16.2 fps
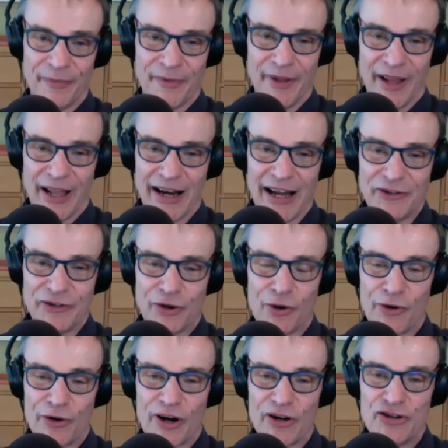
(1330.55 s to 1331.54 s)
and I
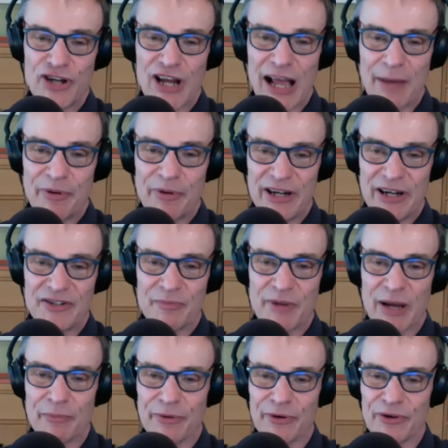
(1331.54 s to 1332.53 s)
told our Japanese
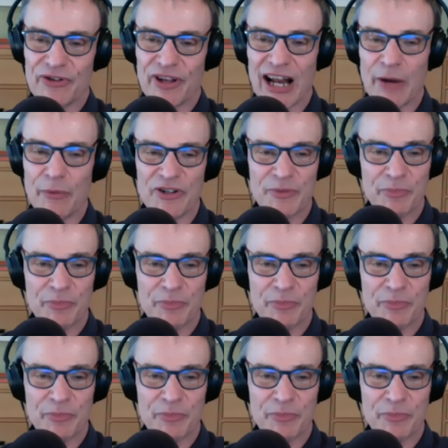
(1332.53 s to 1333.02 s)
members that I was